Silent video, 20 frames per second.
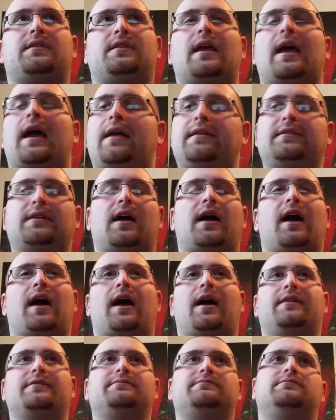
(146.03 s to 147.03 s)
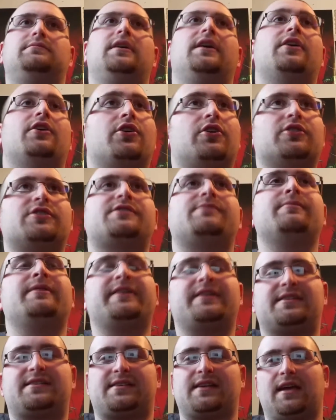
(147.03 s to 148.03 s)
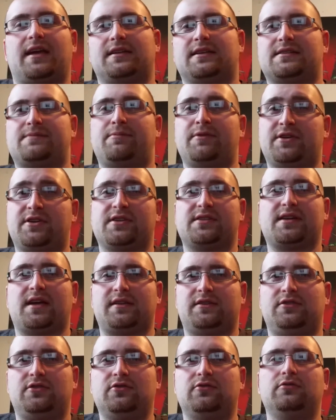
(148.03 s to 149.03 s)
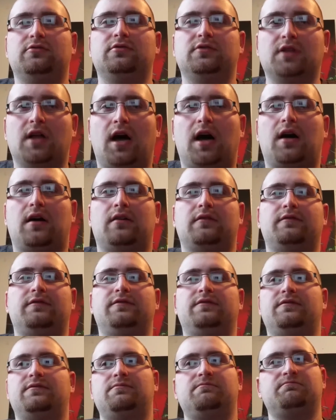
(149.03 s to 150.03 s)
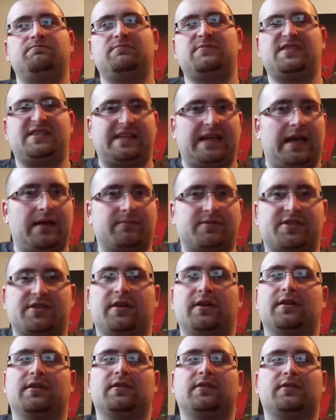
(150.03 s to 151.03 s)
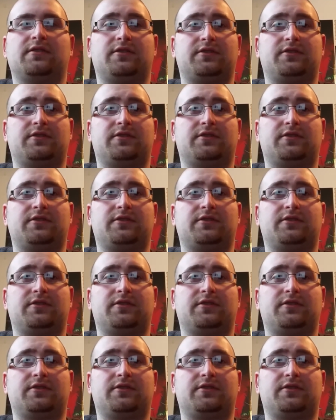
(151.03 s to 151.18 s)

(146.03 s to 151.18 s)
And it hurts me to say this because I do love Samsung.